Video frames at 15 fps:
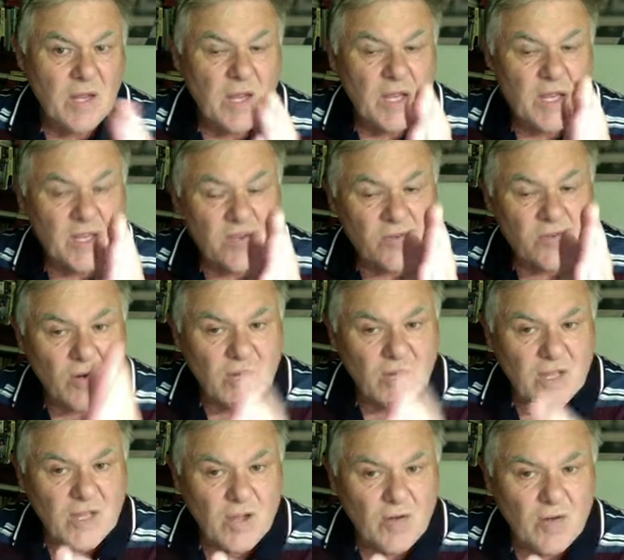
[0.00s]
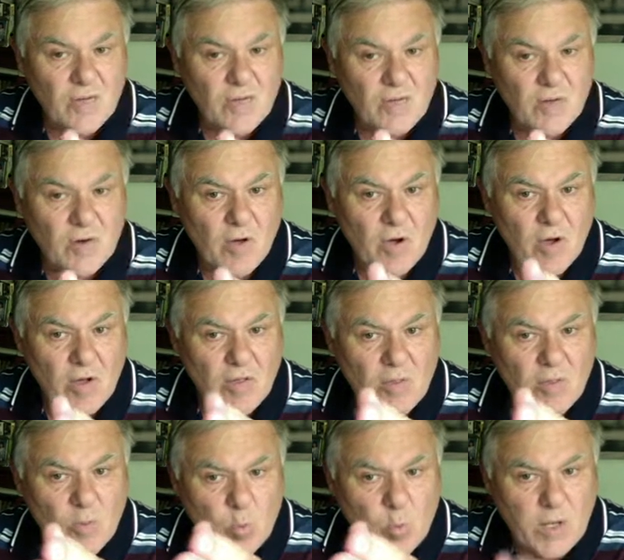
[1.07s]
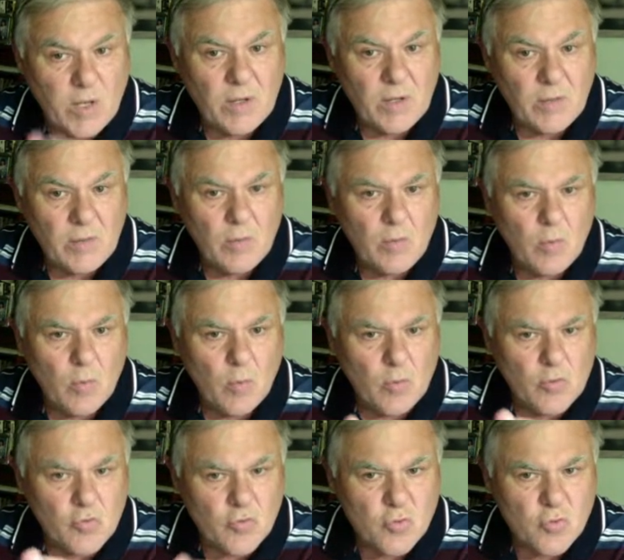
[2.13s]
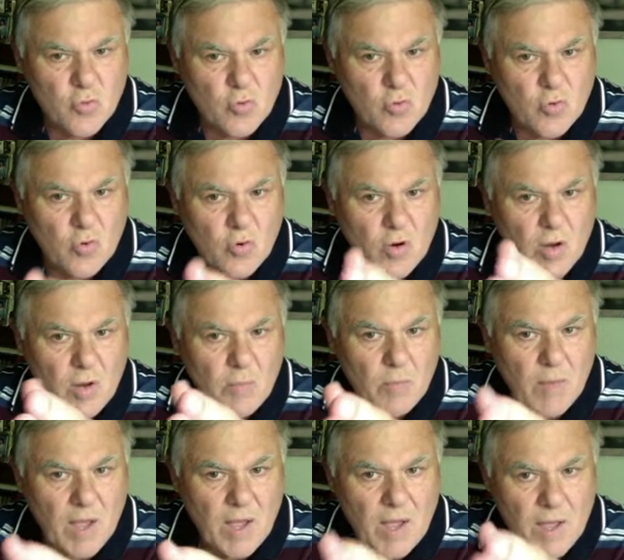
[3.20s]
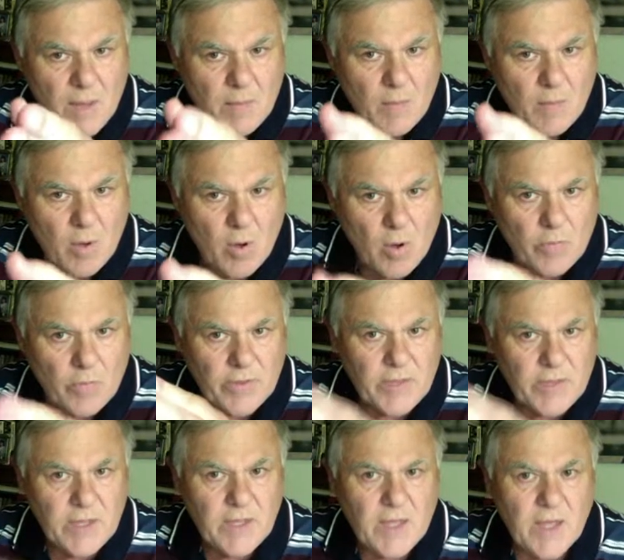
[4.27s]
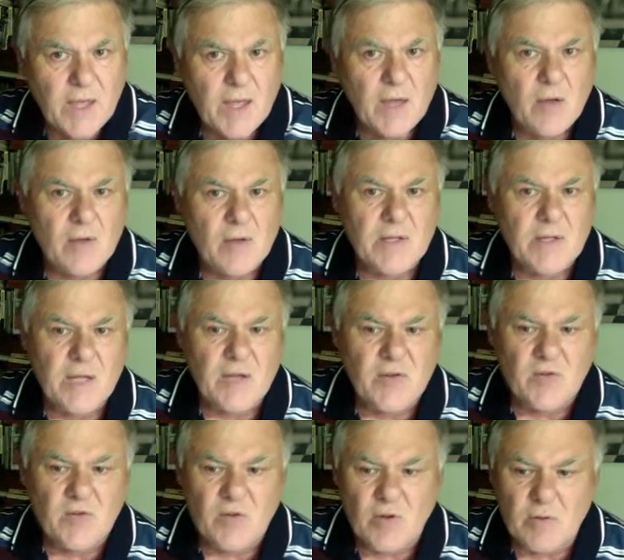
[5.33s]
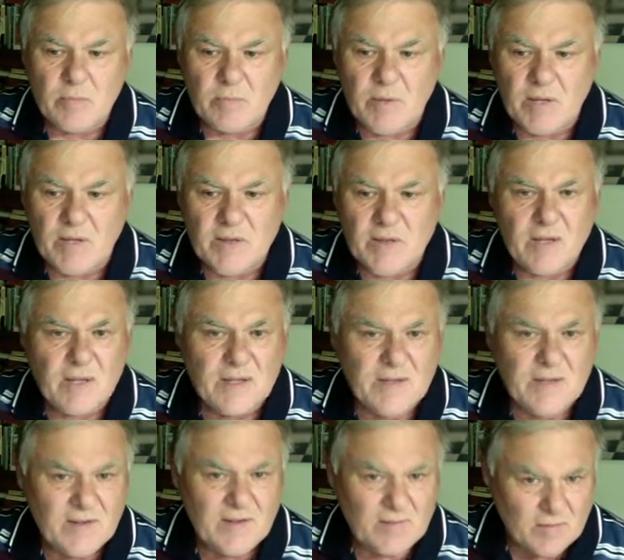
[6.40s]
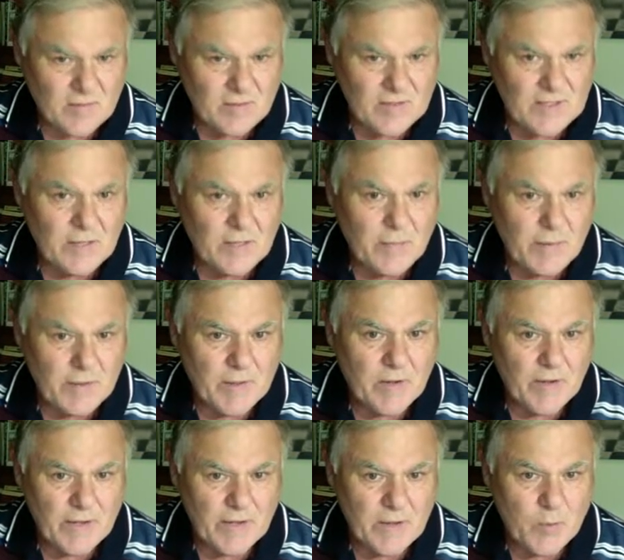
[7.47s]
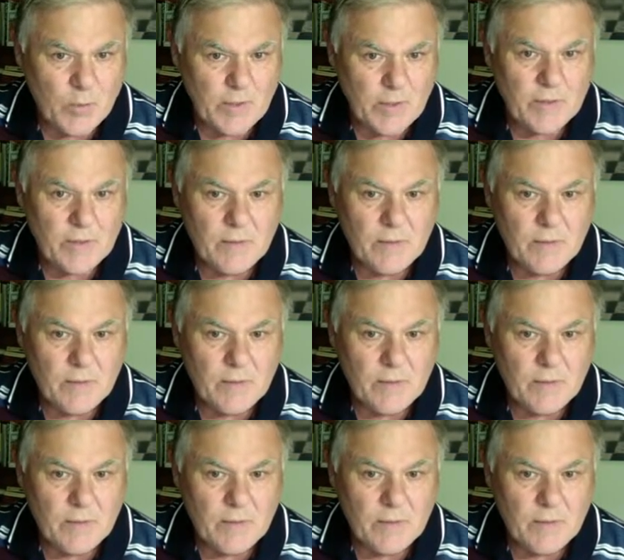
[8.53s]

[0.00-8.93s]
he's got to go for the win or draw on the king side. But it does look a little bit like a win.